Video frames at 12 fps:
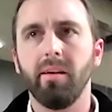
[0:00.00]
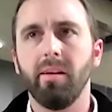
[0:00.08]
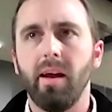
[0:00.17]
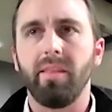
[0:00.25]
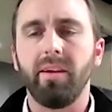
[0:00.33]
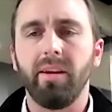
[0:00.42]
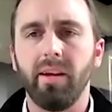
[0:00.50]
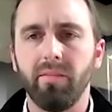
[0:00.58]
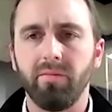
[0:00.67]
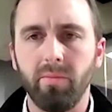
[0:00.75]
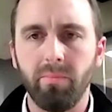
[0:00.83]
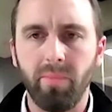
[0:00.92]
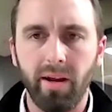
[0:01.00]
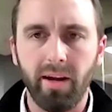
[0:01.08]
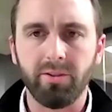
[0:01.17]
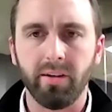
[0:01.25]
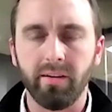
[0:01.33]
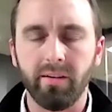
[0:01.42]
I think you have to be
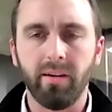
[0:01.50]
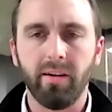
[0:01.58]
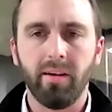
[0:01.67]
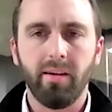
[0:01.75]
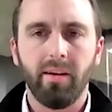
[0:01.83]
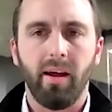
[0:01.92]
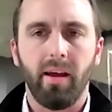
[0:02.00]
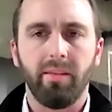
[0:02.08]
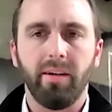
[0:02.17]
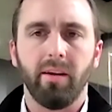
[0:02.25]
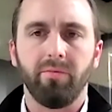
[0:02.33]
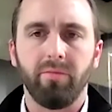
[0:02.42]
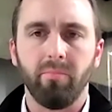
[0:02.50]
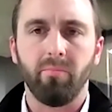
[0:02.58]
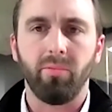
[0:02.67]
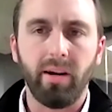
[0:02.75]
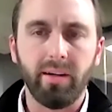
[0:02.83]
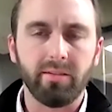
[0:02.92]
patient. I think you have to
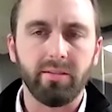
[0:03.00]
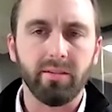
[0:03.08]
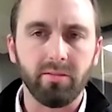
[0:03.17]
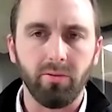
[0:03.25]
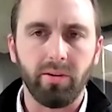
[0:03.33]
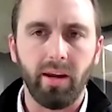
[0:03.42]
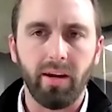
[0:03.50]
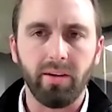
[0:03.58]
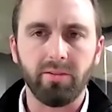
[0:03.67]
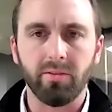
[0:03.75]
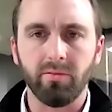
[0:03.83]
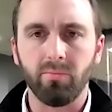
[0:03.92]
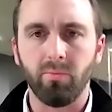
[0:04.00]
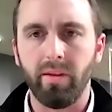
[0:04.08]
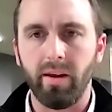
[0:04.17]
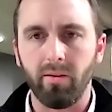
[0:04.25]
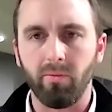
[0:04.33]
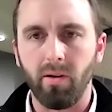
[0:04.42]
embrace dislocations when they
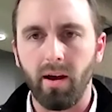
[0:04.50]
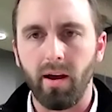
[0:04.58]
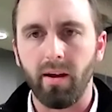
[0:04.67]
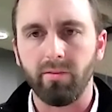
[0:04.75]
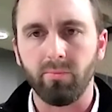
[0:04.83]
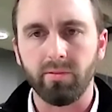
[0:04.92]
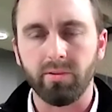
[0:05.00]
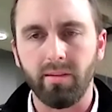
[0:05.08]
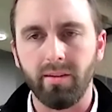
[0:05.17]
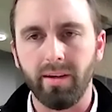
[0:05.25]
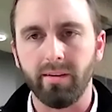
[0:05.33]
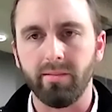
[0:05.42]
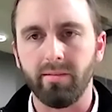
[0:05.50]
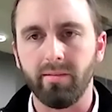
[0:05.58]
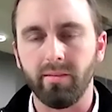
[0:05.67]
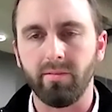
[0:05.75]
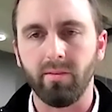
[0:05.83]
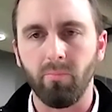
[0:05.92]
arise, which I think is
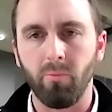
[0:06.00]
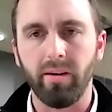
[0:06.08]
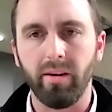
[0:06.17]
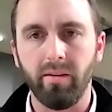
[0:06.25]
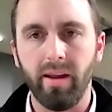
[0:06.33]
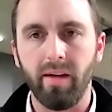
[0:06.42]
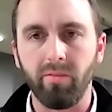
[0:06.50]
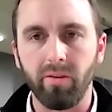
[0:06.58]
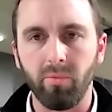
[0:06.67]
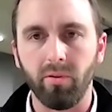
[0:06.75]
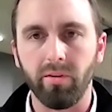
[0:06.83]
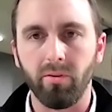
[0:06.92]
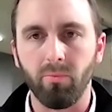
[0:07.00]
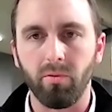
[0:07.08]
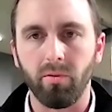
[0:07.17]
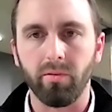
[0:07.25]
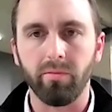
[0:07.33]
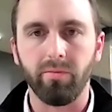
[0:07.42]
somewhat inevitable in a
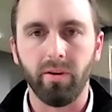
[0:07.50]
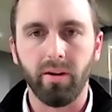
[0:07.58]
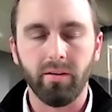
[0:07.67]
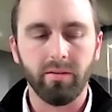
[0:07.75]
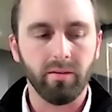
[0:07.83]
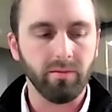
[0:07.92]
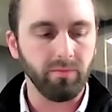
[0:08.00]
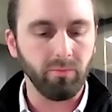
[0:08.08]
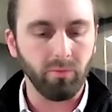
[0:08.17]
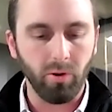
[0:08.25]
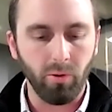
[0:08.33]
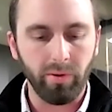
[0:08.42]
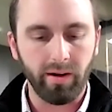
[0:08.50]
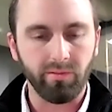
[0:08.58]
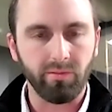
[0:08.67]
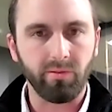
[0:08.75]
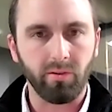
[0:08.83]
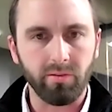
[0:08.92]
world of growing
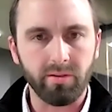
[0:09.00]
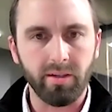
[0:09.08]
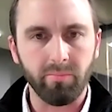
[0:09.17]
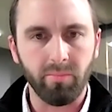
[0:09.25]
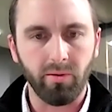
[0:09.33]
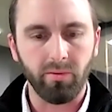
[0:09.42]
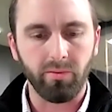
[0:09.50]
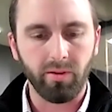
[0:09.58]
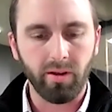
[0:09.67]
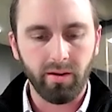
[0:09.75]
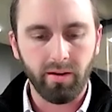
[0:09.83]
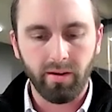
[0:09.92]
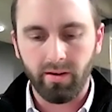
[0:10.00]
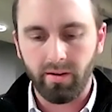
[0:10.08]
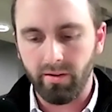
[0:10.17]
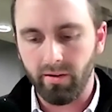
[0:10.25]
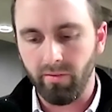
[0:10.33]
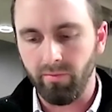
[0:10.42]
uncertainty, both,
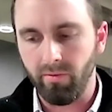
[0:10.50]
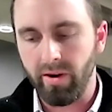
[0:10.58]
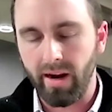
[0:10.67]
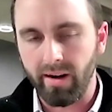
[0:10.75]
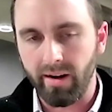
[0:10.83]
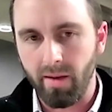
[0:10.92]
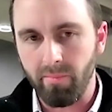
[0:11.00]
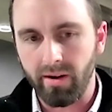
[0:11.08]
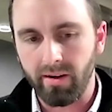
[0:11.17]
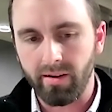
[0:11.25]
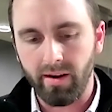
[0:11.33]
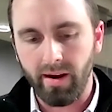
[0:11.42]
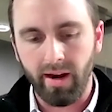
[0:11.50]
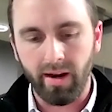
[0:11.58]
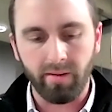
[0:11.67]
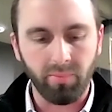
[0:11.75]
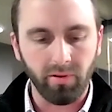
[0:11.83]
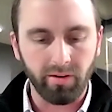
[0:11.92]
from an economic
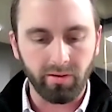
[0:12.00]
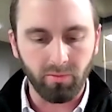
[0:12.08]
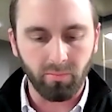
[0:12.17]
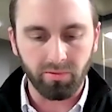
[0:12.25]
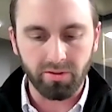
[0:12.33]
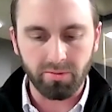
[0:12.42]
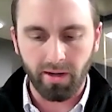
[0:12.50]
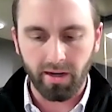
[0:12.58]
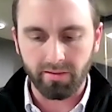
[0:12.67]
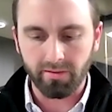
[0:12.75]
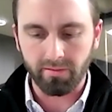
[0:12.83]
and political perspective.